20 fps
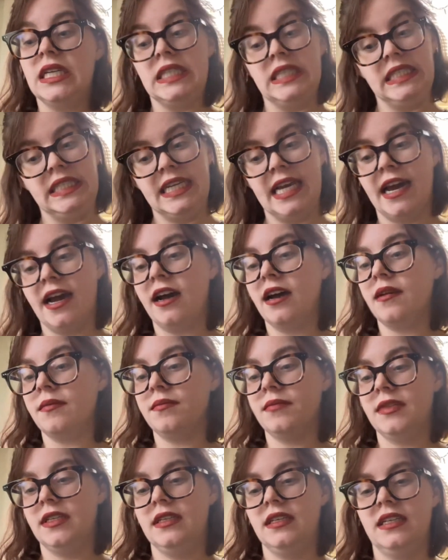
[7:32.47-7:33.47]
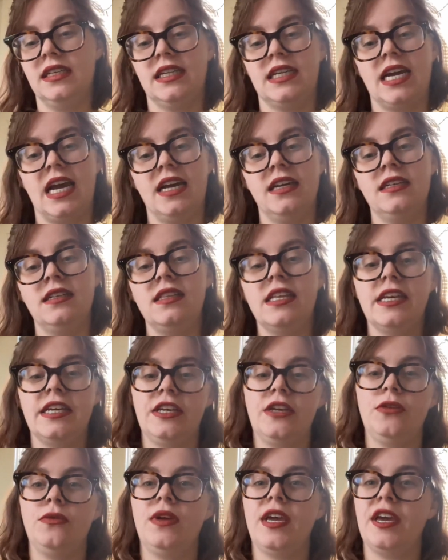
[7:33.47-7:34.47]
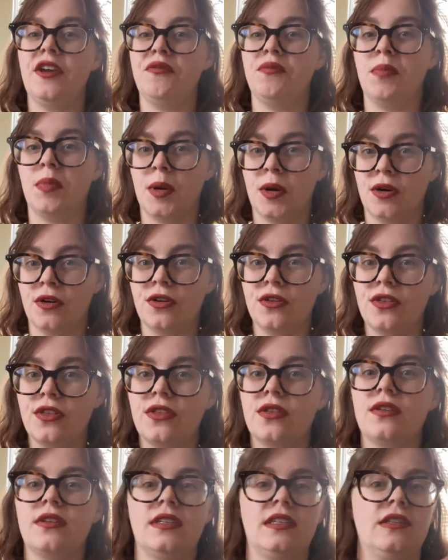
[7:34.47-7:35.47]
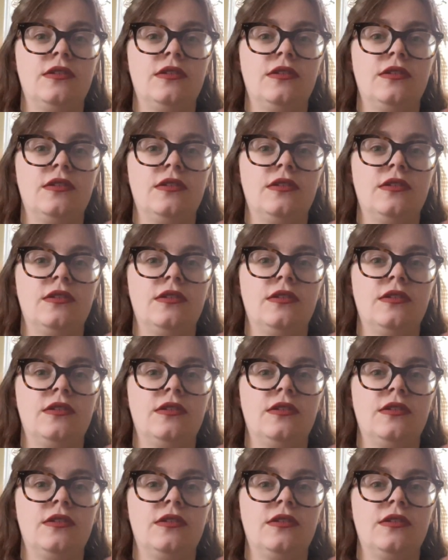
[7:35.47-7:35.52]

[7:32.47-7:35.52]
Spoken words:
Yeah, kind of like you gave birth